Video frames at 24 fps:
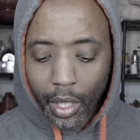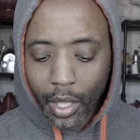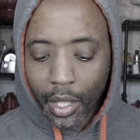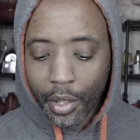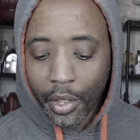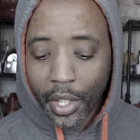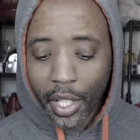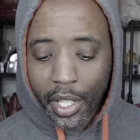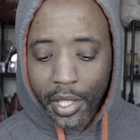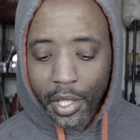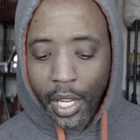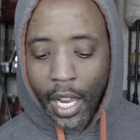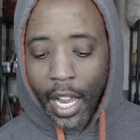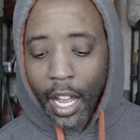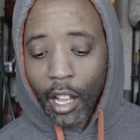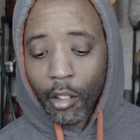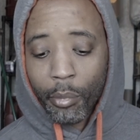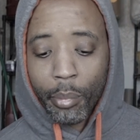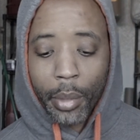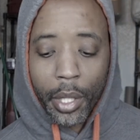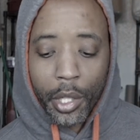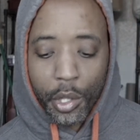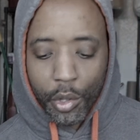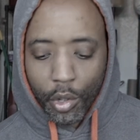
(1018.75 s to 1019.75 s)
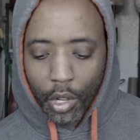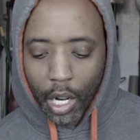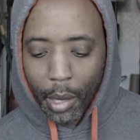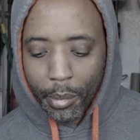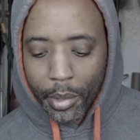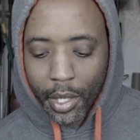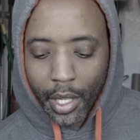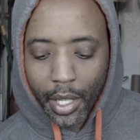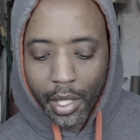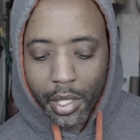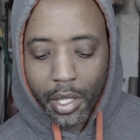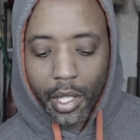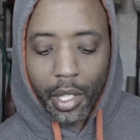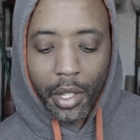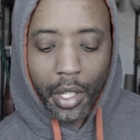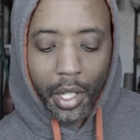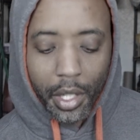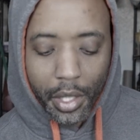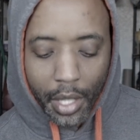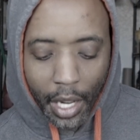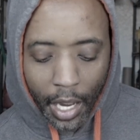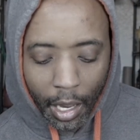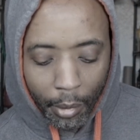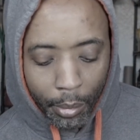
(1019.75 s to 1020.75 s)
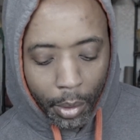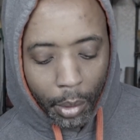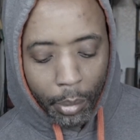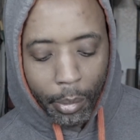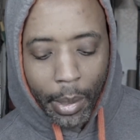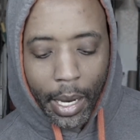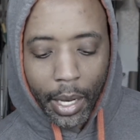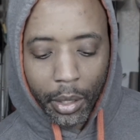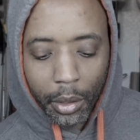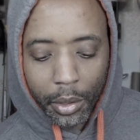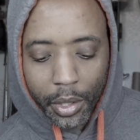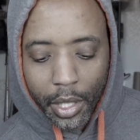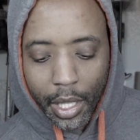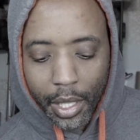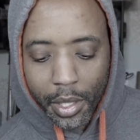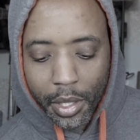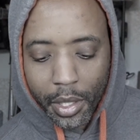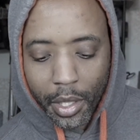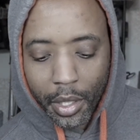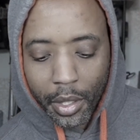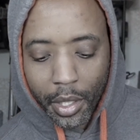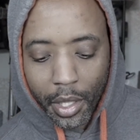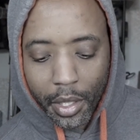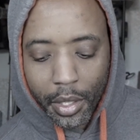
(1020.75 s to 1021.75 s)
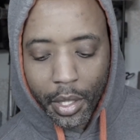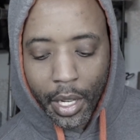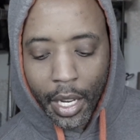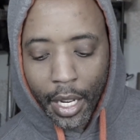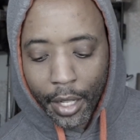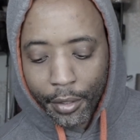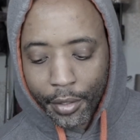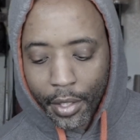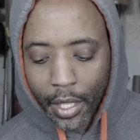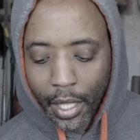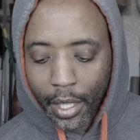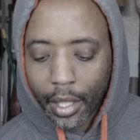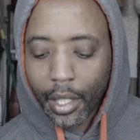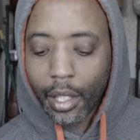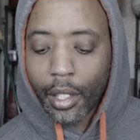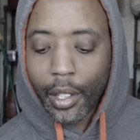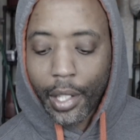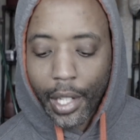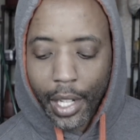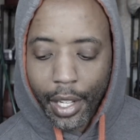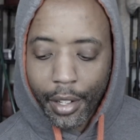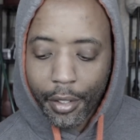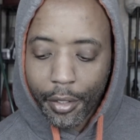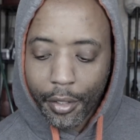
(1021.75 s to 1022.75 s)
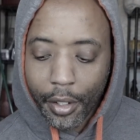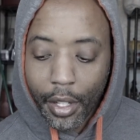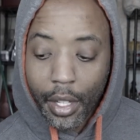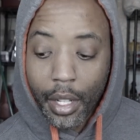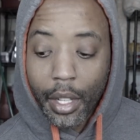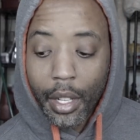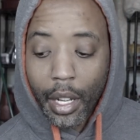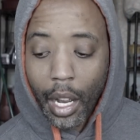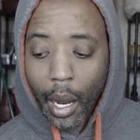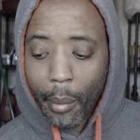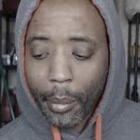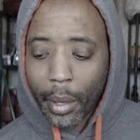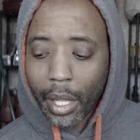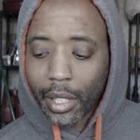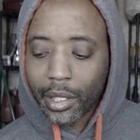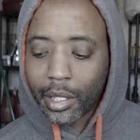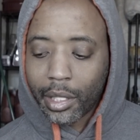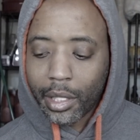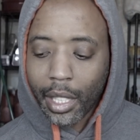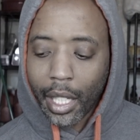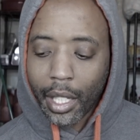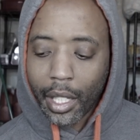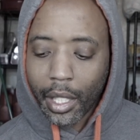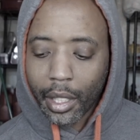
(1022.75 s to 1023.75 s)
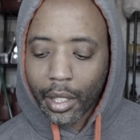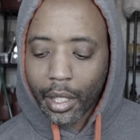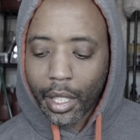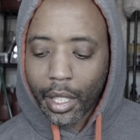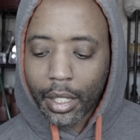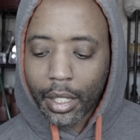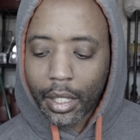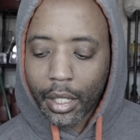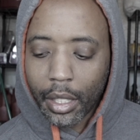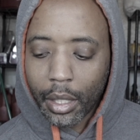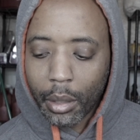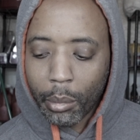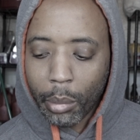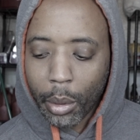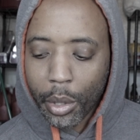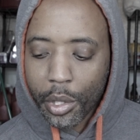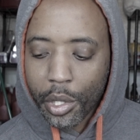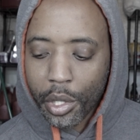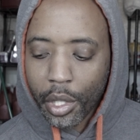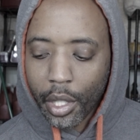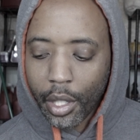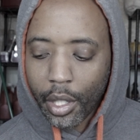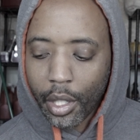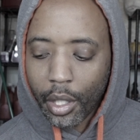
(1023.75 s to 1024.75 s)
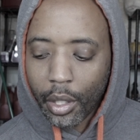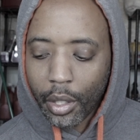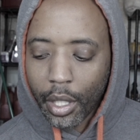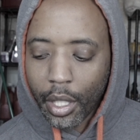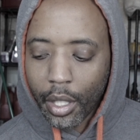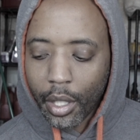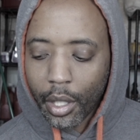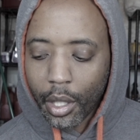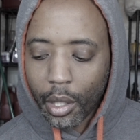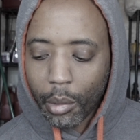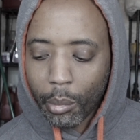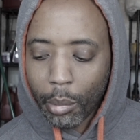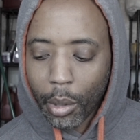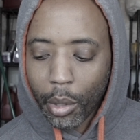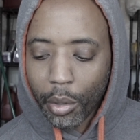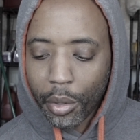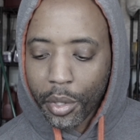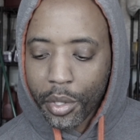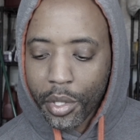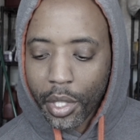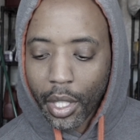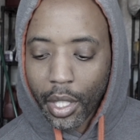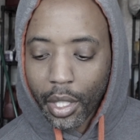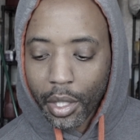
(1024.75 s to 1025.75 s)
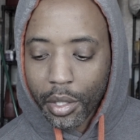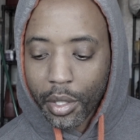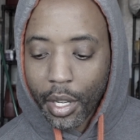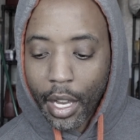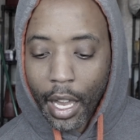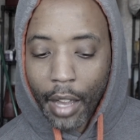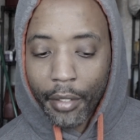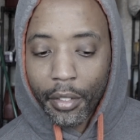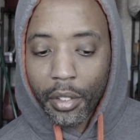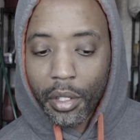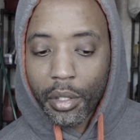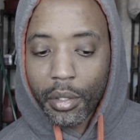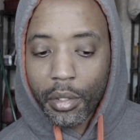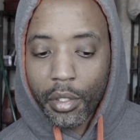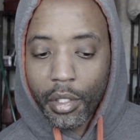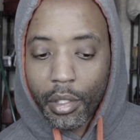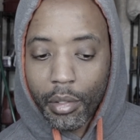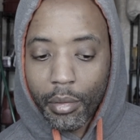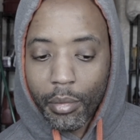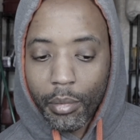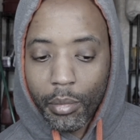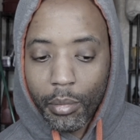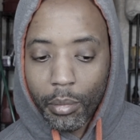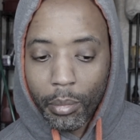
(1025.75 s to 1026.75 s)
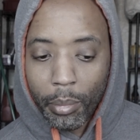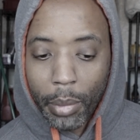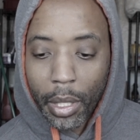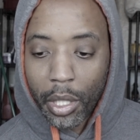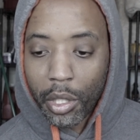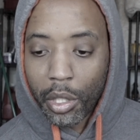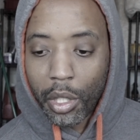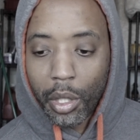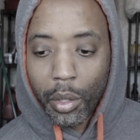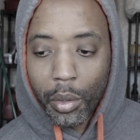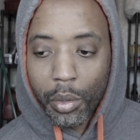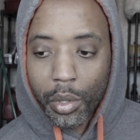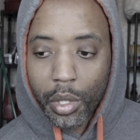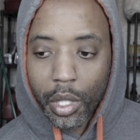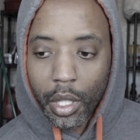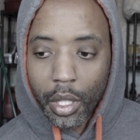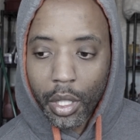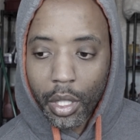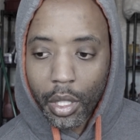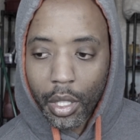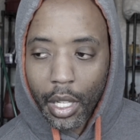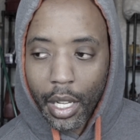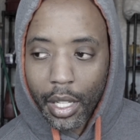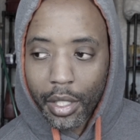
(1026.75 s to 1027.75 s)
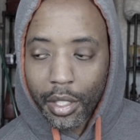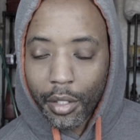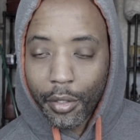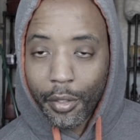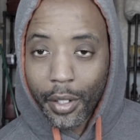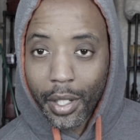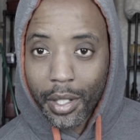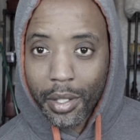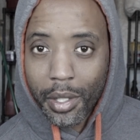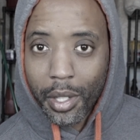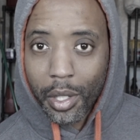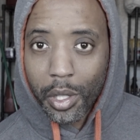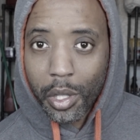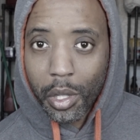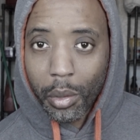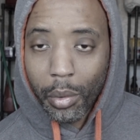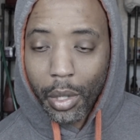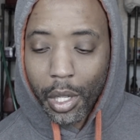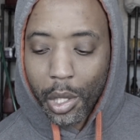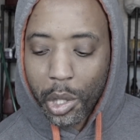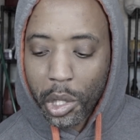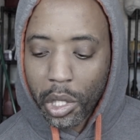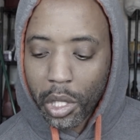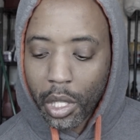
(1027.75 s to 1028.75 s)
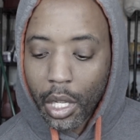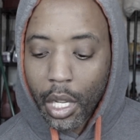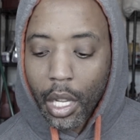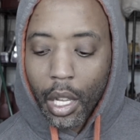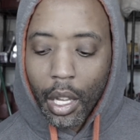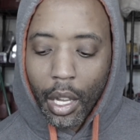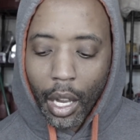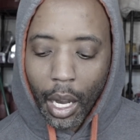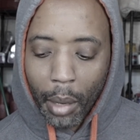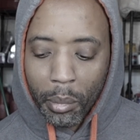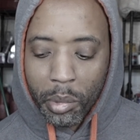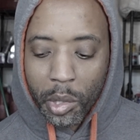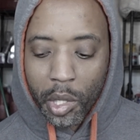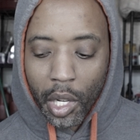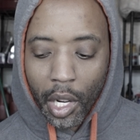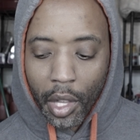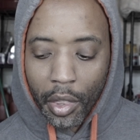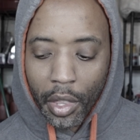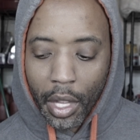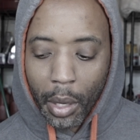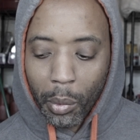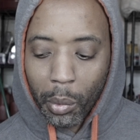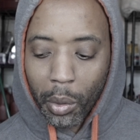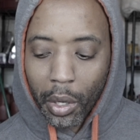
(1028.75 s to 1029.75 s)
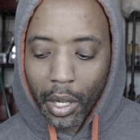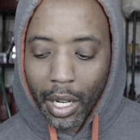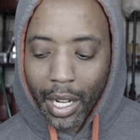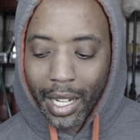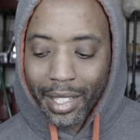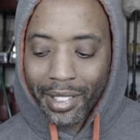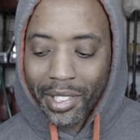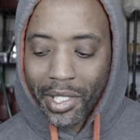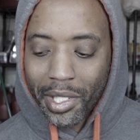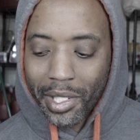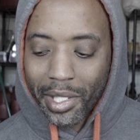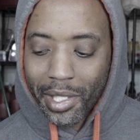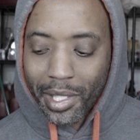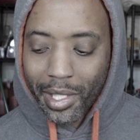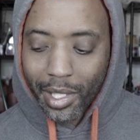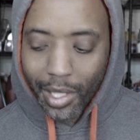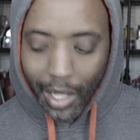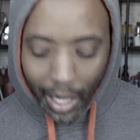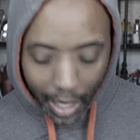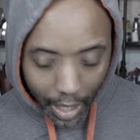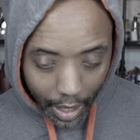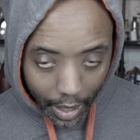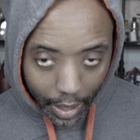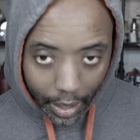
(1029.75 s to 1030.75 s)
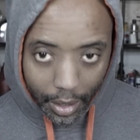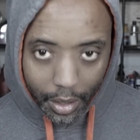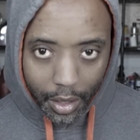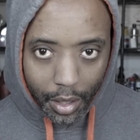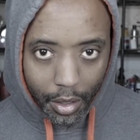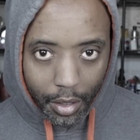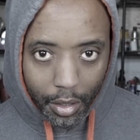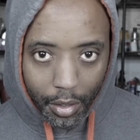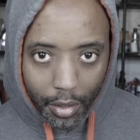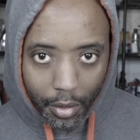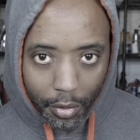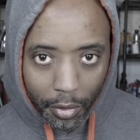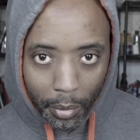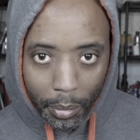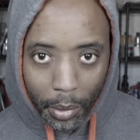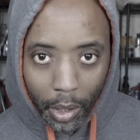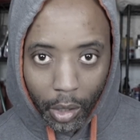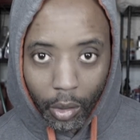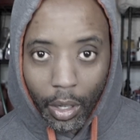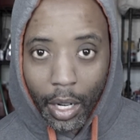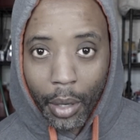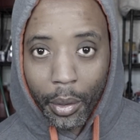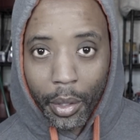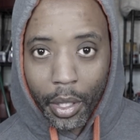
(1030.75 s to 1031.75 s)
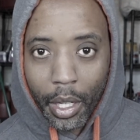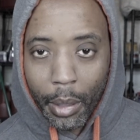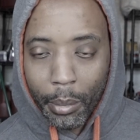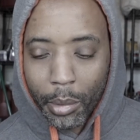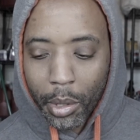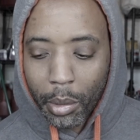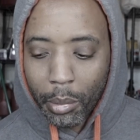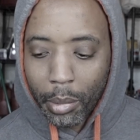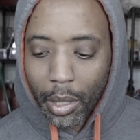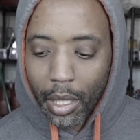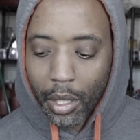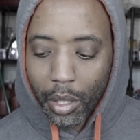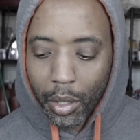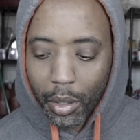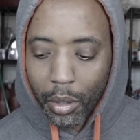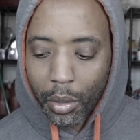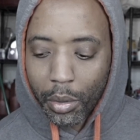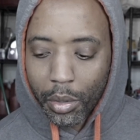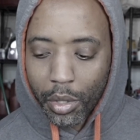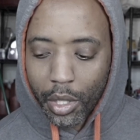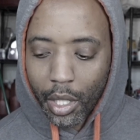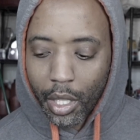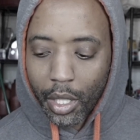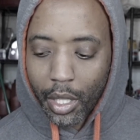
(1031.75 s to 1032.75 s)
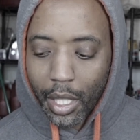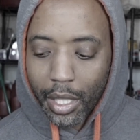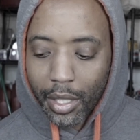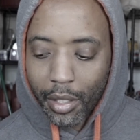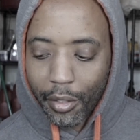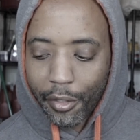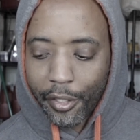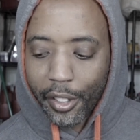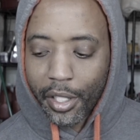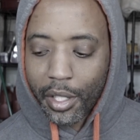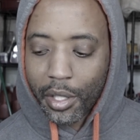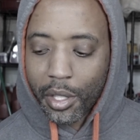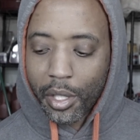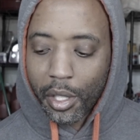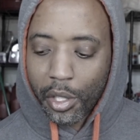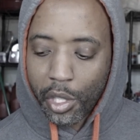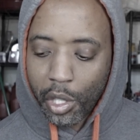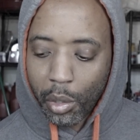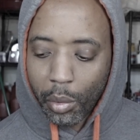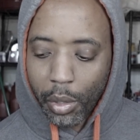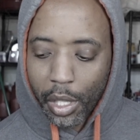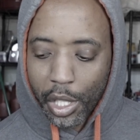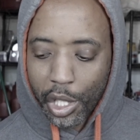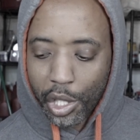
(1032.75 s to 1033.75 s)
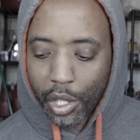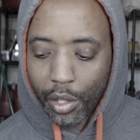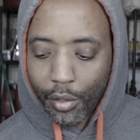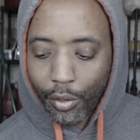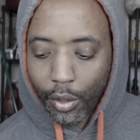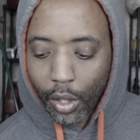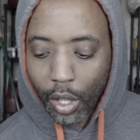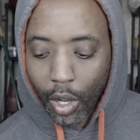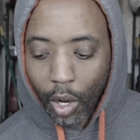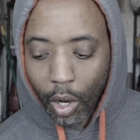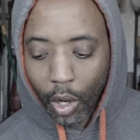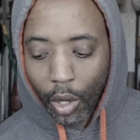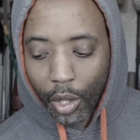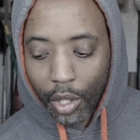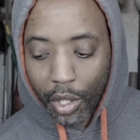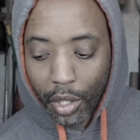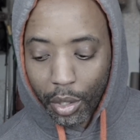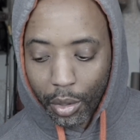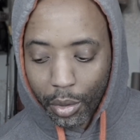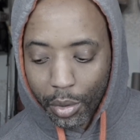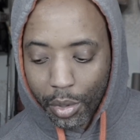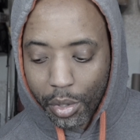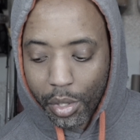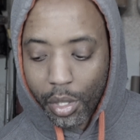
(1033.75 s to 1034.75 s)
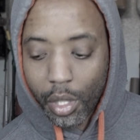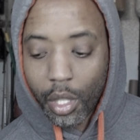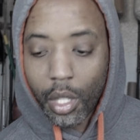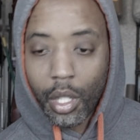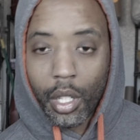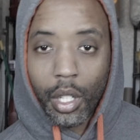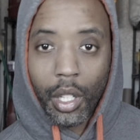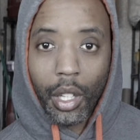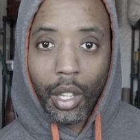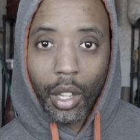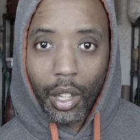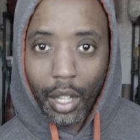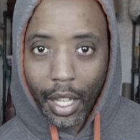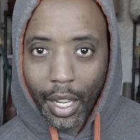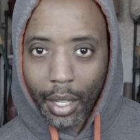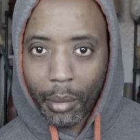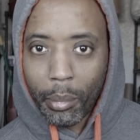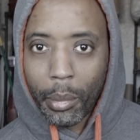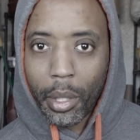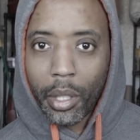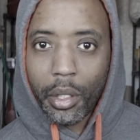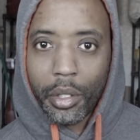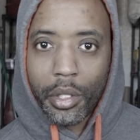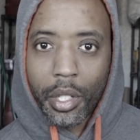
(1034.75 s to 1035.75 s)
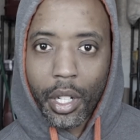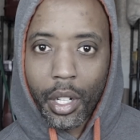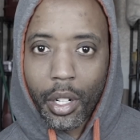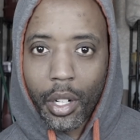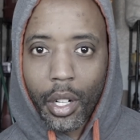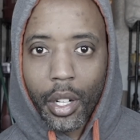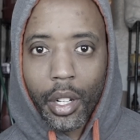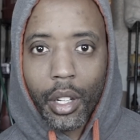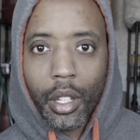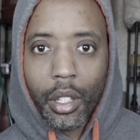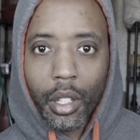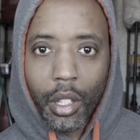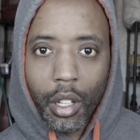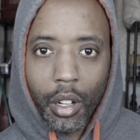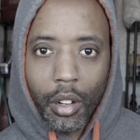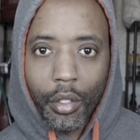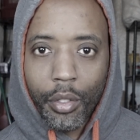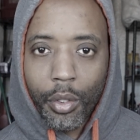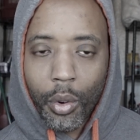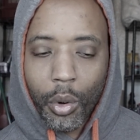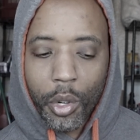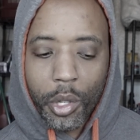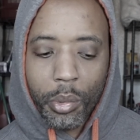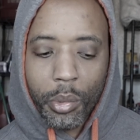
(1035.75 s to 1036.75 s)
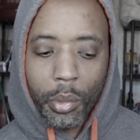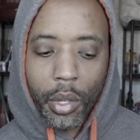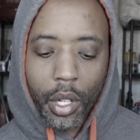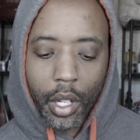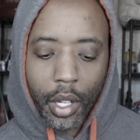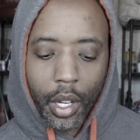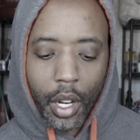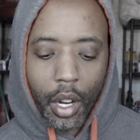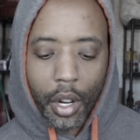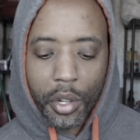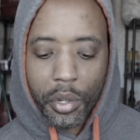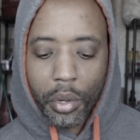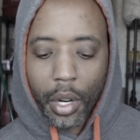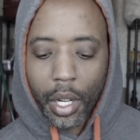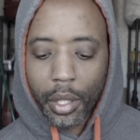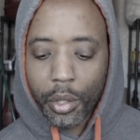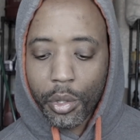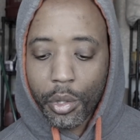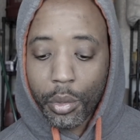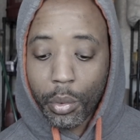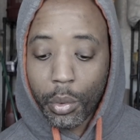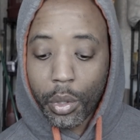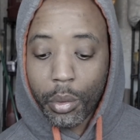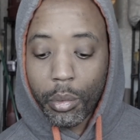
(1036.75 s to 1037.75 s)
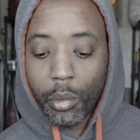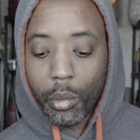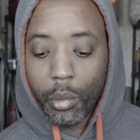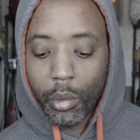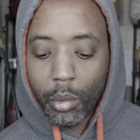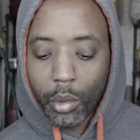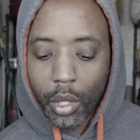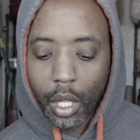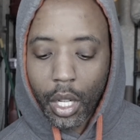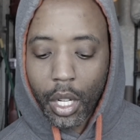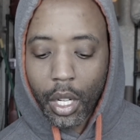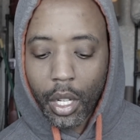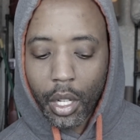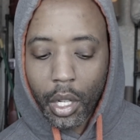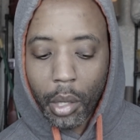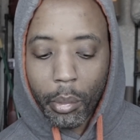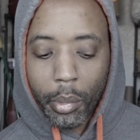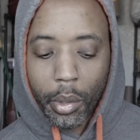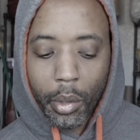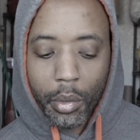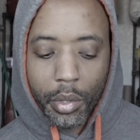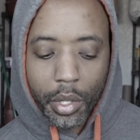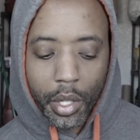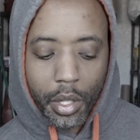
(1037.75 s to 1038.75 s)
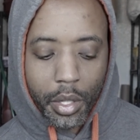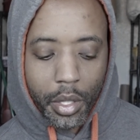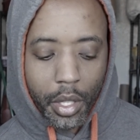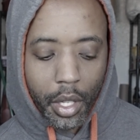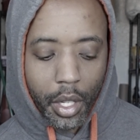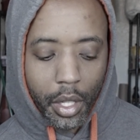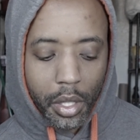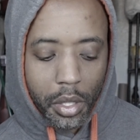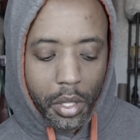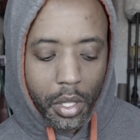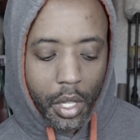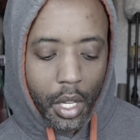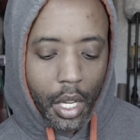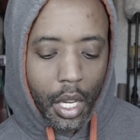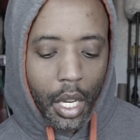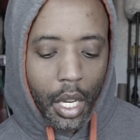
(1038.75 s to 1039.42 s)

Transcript: These have been drop tested. These have been battle tested. These have taken life. I'm not stating the Bushnell and both SIGs haven't been used in a defense situation. I'm saying they were not designed from the ground up to be used in a defense situation for hard use, like military, law enforcement, and contractors would abuse these things.